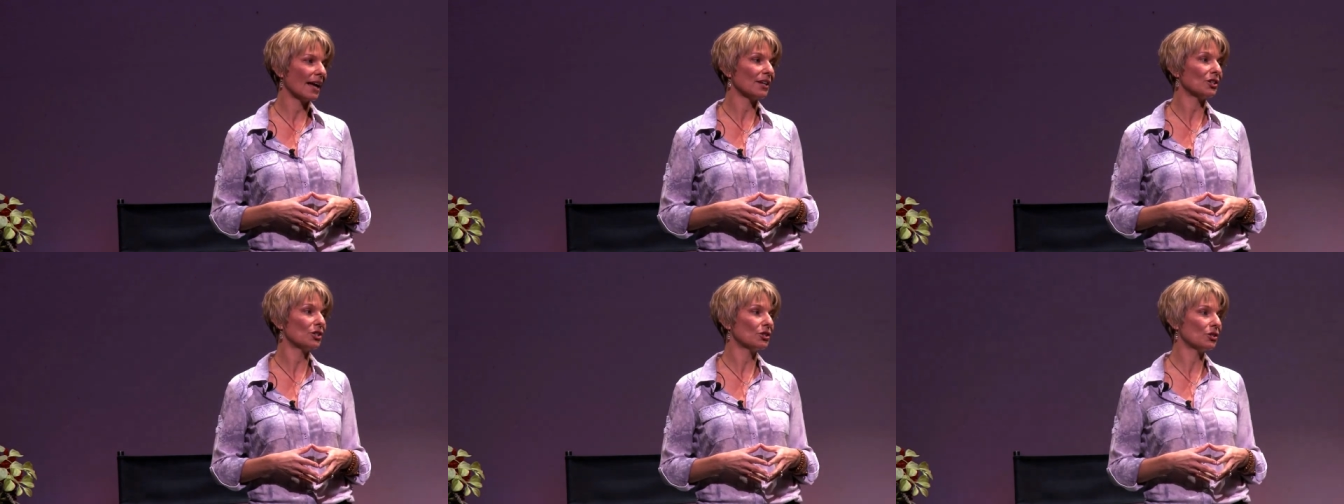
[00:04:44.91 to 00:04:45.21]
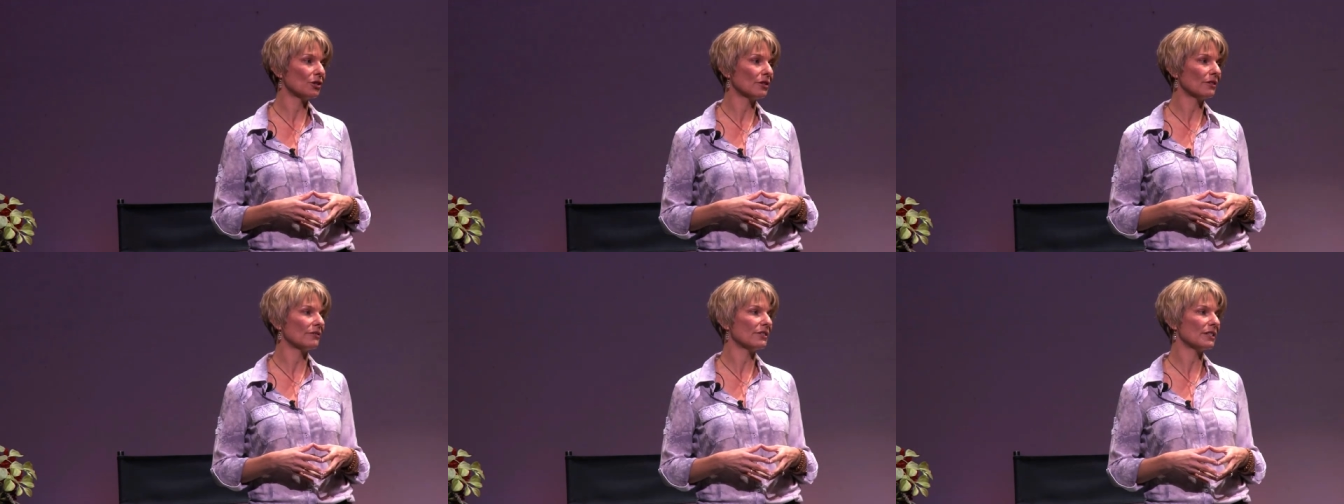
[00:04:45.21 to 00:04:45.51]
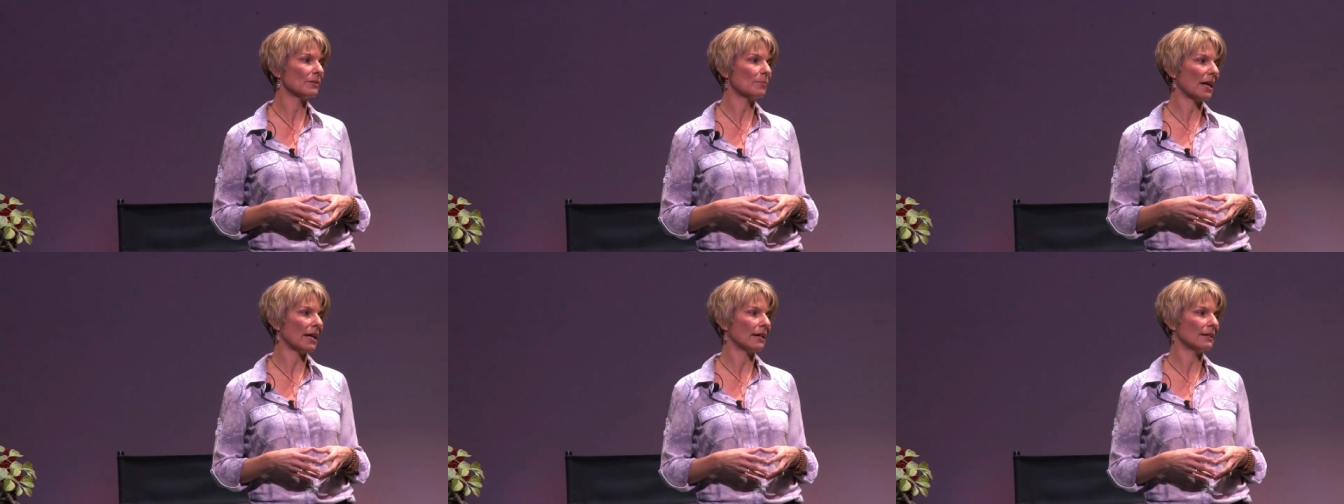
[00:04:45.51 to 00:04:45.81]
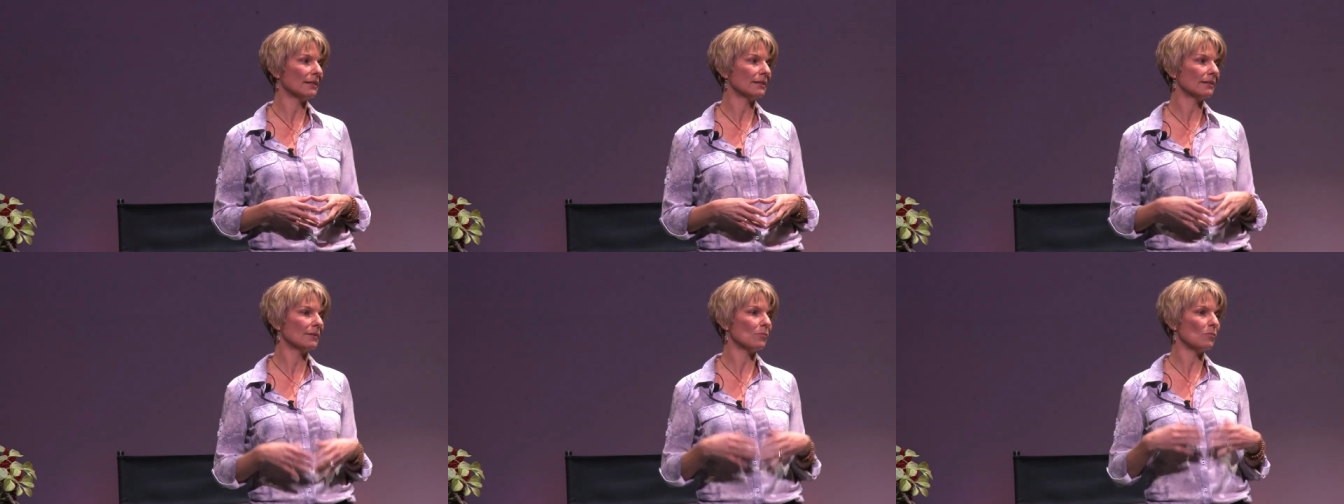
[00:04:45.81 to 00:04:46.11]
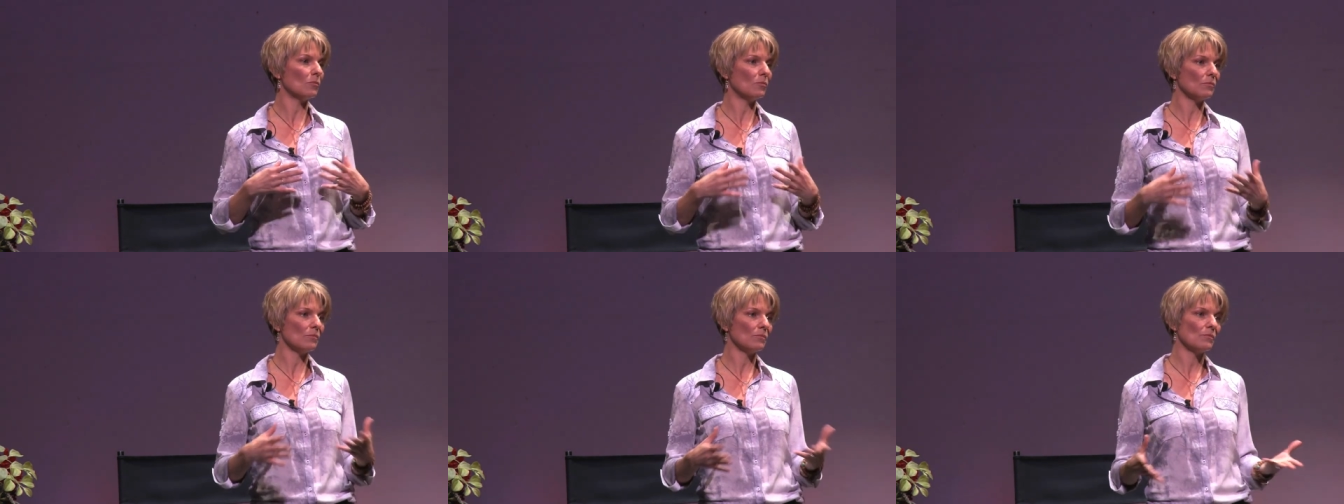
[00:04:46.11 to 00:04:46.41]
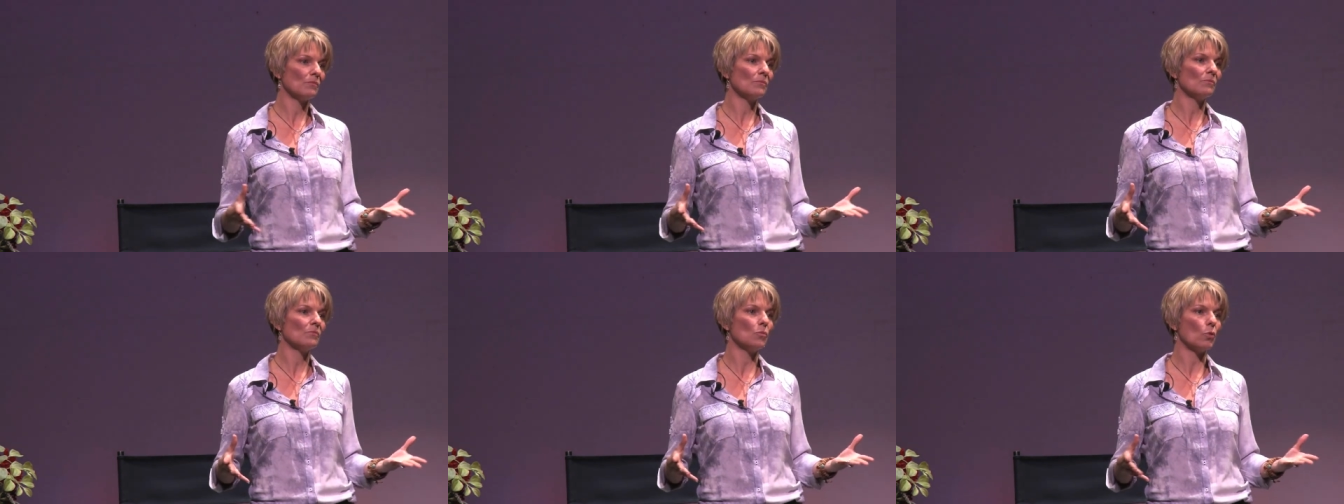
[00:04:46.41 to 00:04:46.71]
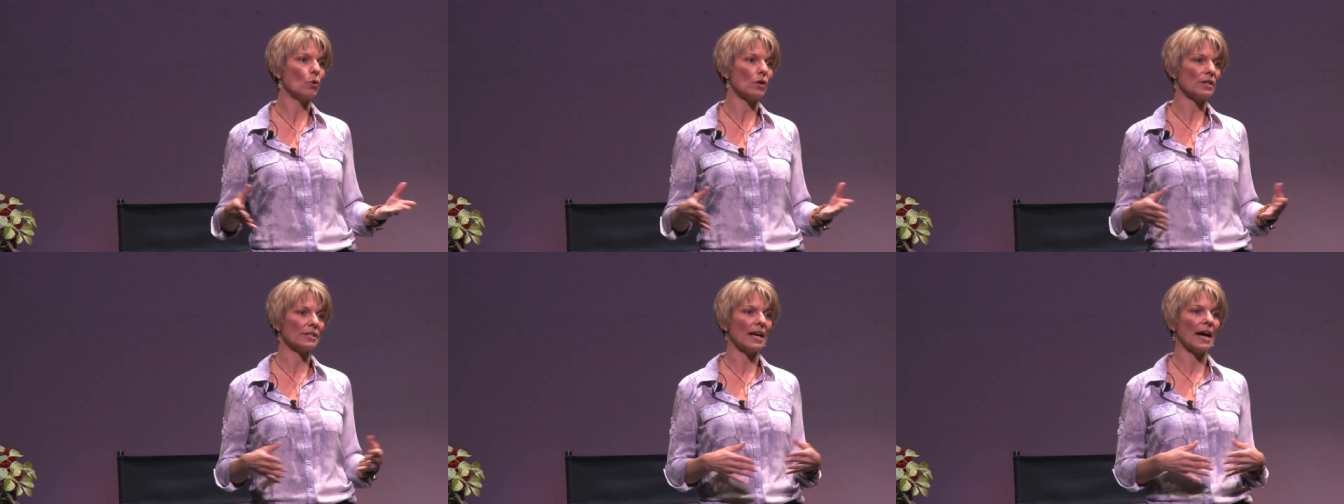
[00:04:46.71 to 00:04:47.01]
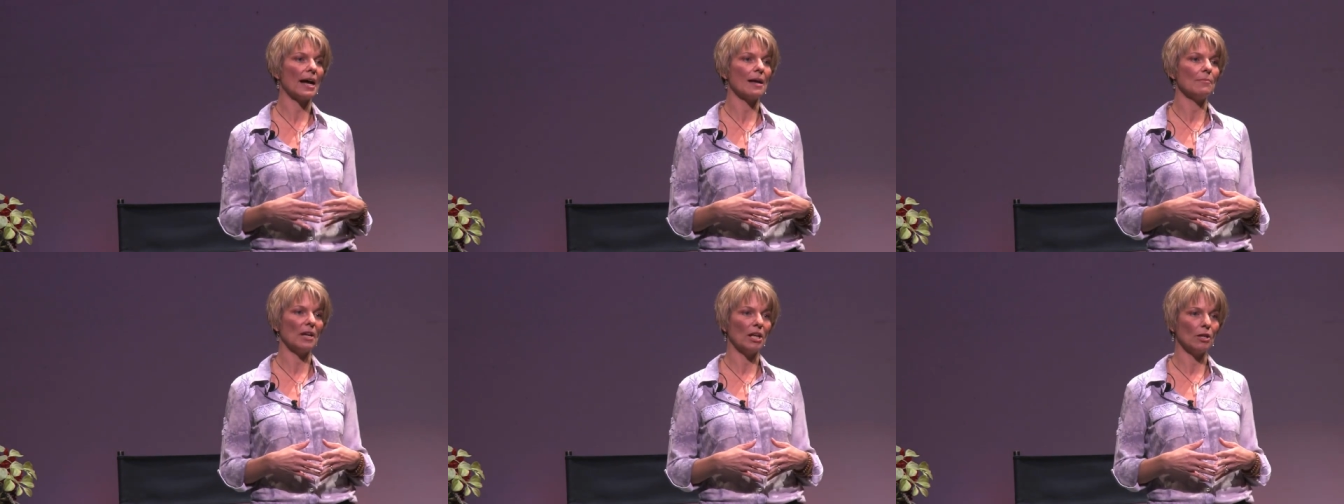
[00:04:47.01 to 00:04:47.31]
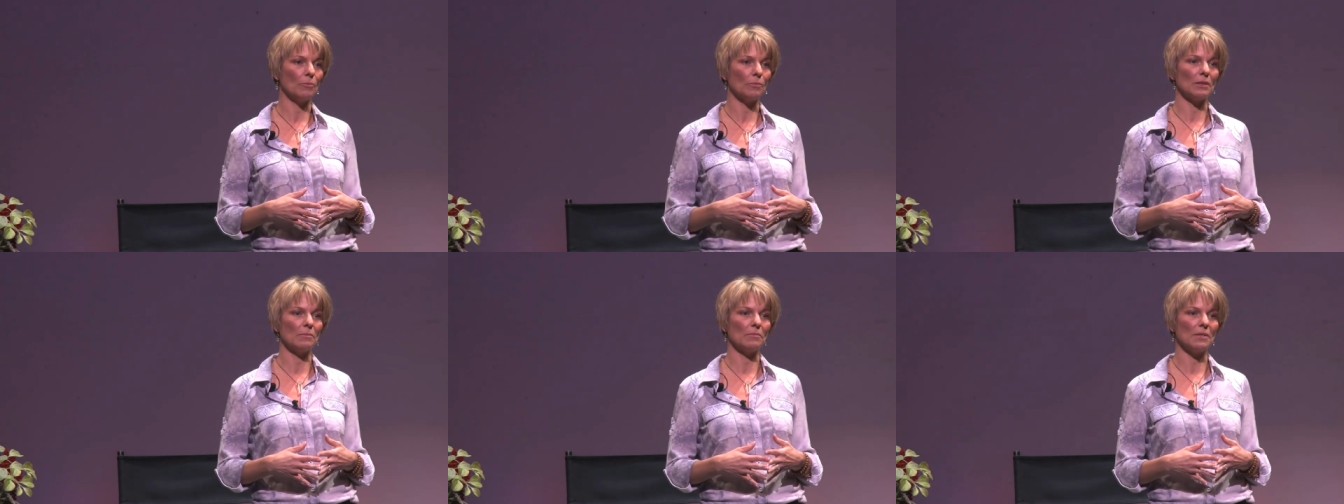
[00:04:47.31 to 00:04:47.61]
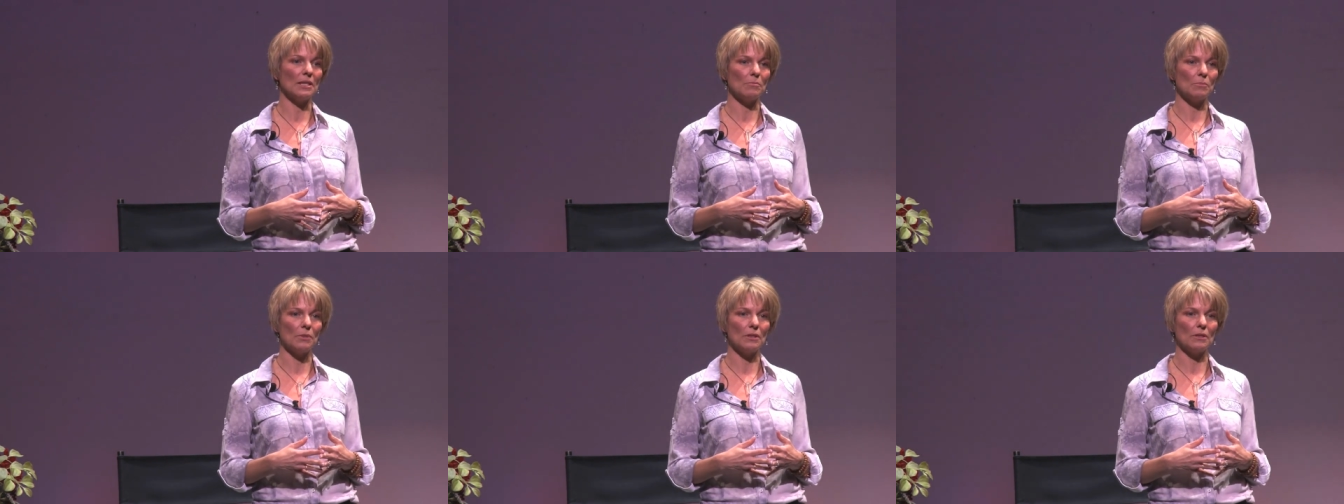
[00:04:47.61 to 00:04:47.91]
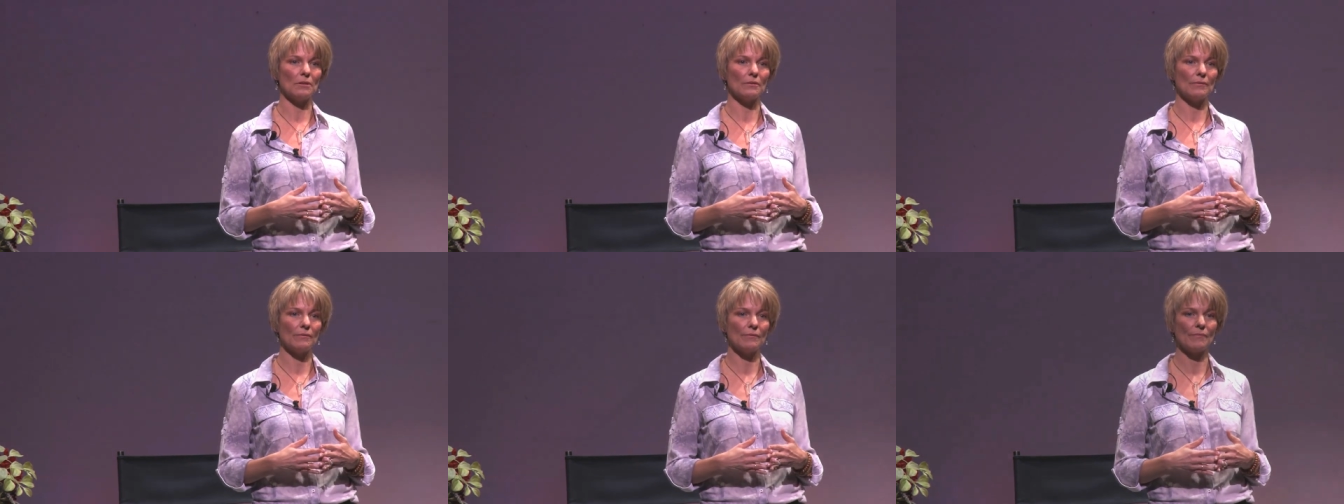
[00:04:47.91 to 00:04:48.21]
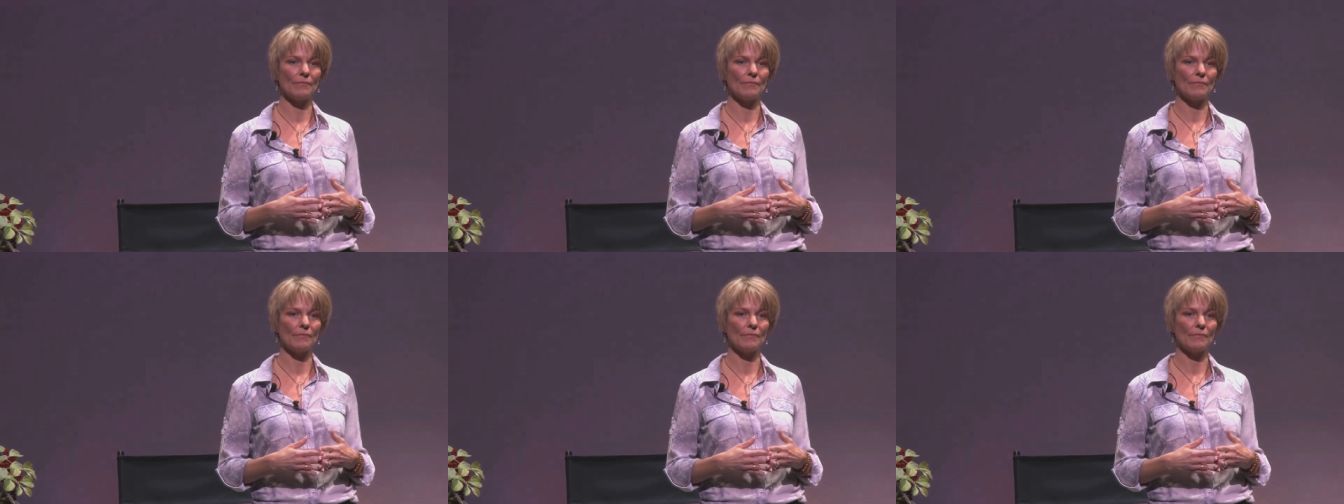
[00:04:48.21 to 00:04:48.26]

I should have spent more time helping people.